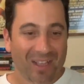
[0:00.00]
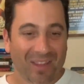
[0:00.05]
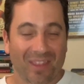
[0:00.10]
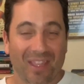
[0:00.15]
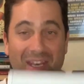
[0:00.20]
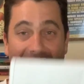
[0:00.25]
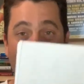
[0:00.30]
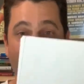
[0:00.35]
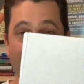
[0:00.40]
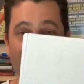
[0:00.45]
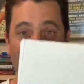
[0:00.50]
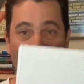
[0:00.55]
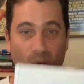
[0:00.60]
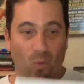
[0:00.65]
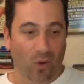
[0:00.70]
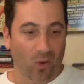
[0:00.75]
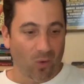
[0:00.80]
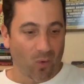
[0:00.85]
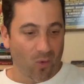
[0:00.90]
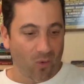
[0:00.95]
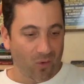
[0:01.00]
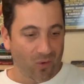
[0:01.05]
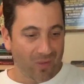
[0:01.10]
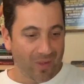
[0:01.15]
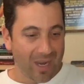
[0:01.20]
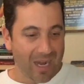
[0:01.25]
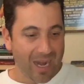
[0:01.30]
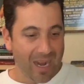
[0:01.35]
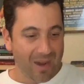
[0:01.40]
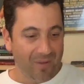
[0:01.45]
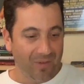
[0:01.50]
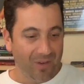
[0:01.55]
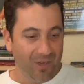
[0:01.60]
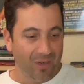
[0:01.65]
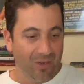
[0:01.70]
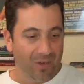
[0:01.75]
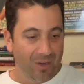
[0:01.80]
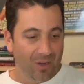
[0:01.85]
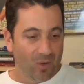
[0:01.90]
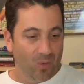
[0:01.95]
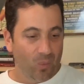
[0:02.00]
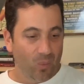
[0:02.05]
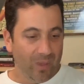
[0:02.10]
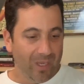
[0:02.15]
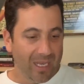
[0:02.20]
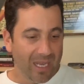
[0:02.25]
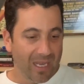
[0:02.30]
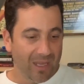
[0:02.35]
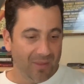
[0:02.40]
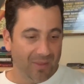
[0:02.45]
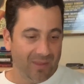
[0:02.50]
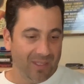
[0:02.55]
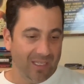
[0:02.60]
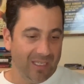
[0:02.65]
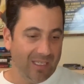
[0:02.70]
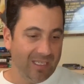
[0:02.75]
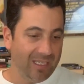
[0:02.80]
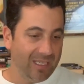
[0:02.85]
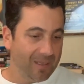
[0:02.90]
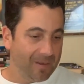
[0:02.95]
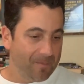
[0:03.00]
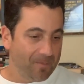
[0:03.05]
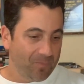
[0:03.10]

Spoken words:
The next work order that I have here, we got the